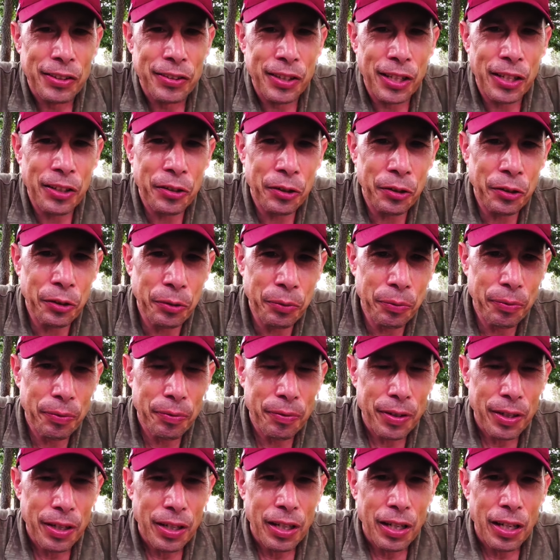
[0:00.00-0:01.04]
Stay tuned,
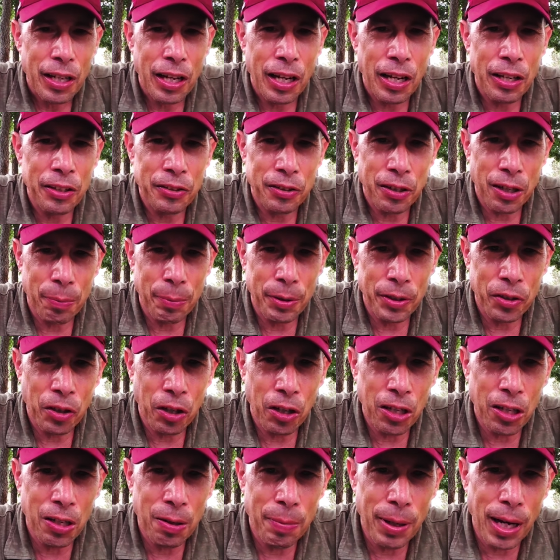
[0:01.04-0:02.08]
as I'm going to be
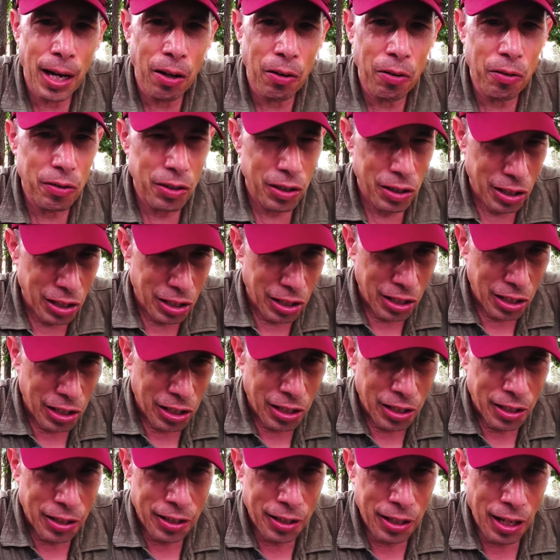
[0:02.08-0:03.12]
talking about
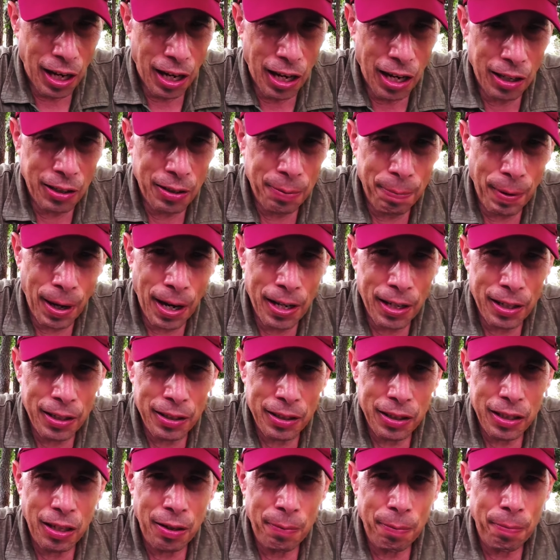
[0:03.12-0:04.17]
the
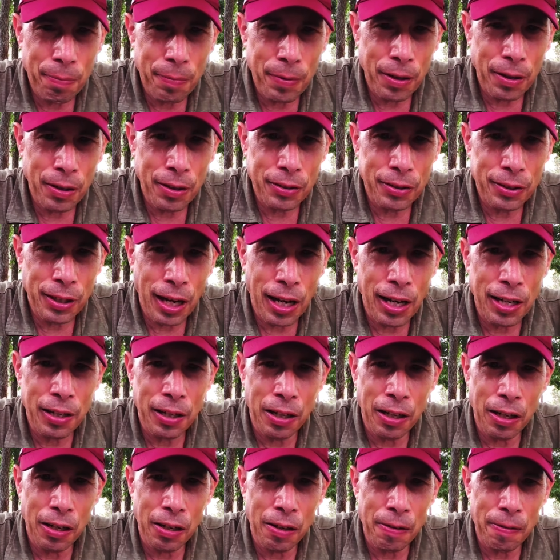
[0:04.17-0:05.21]
buying
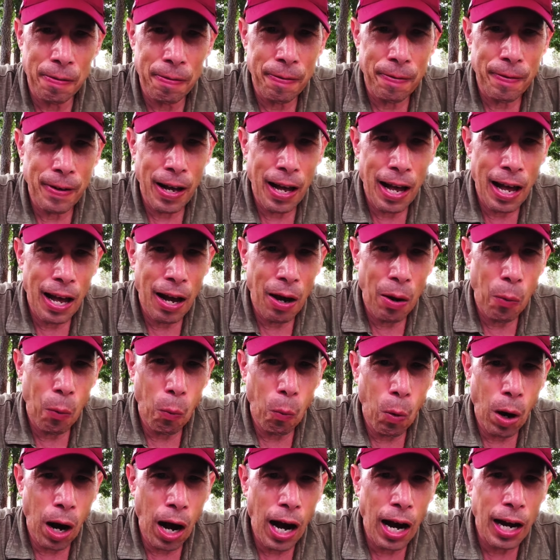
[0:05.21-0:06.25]
side of
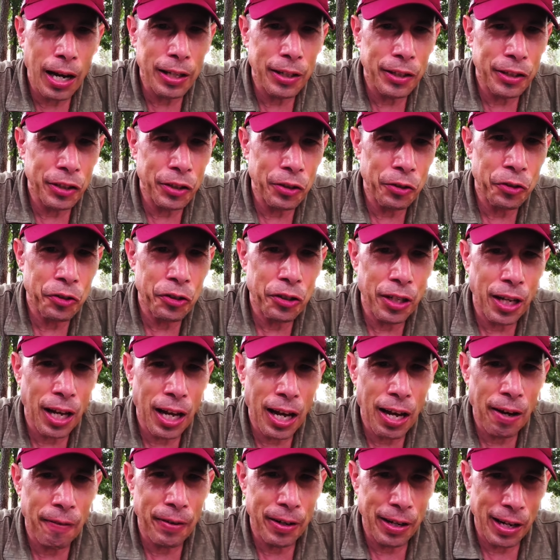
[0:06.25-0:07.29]
why you should
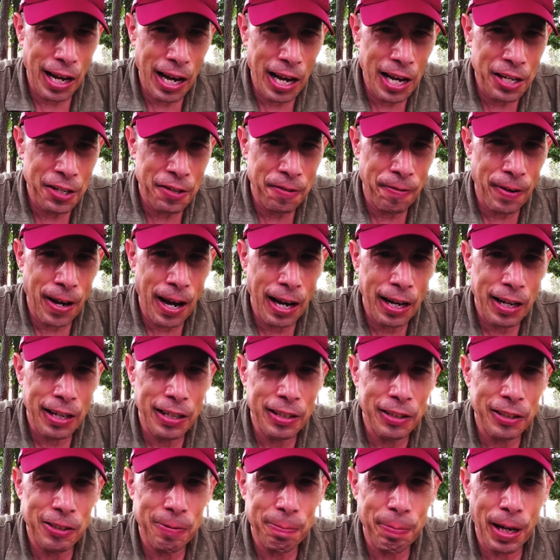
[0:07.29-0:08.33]
have an HVAC
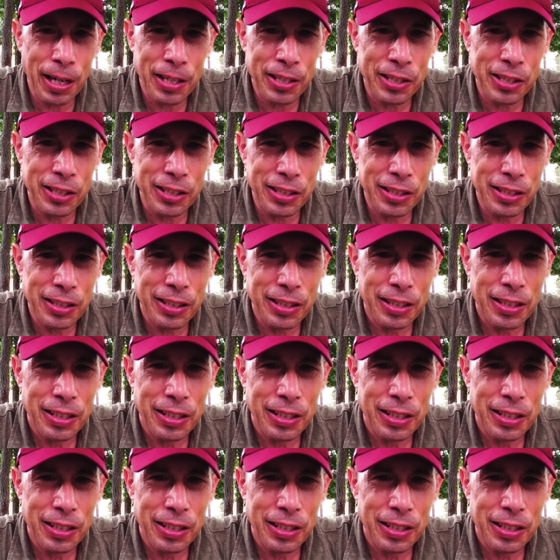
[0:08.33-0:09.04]
inspection.